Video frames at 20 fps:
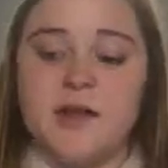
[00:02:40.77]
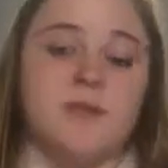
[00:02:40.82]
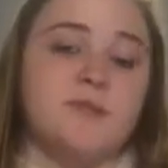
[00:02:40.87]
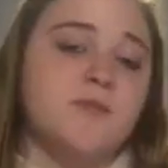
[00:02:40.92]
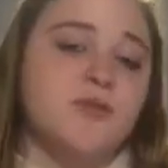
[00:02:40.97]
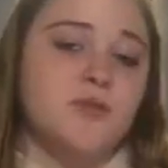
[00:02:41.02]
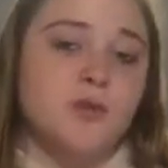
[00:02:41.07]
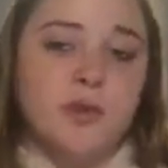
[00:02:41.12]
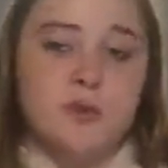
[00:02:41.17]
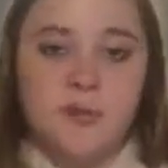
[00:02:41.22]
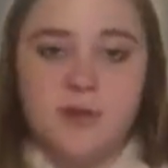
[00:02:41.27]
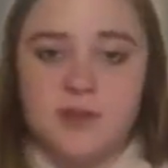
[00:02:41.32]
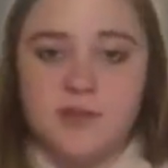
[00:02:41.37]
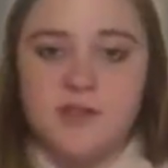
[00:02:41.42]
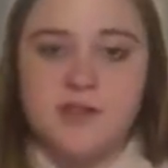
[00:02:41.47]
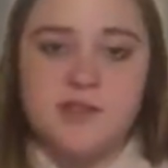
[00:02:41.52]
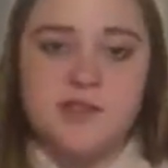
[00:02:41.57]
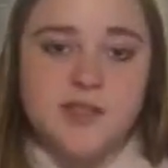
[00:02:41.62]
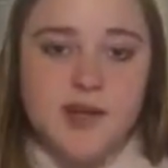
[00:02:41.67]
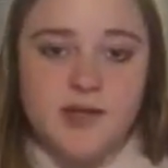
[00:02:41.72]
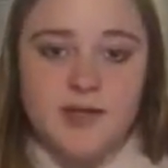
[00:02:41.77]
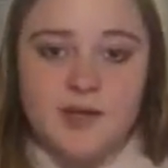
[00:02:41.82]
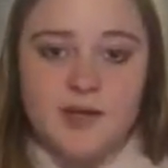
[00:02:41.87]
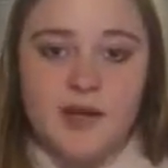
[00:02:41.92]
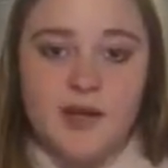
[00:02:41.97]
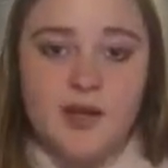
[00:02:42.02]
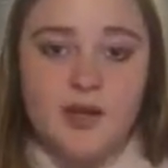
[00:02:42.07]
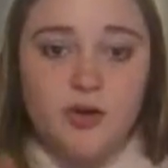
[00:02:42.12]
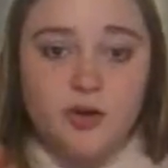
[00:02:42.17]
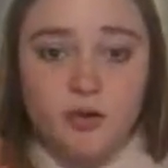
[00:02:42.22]
absorbing the
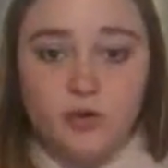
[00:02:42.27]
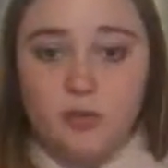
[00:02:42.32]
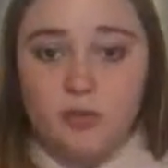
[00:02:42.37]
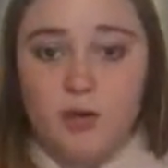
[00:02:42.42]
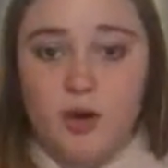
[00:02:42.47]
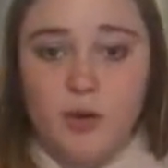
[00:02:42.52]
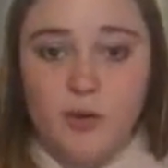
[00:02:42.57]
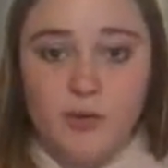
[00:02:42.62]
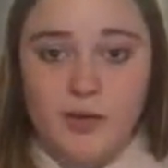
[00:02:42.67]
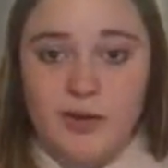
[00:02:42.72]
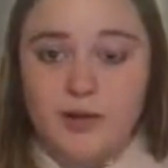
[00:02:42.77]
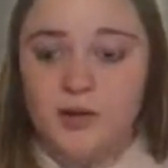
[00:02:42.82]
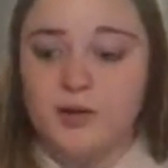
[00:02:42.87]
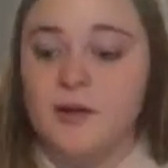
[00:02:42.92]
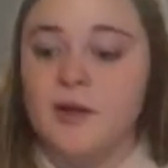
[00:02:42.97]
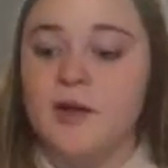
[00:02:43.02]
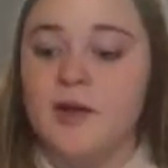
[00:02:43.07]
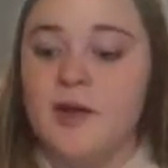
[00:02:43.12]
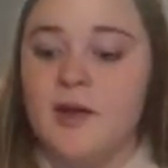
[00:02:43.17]
sunlight and growing.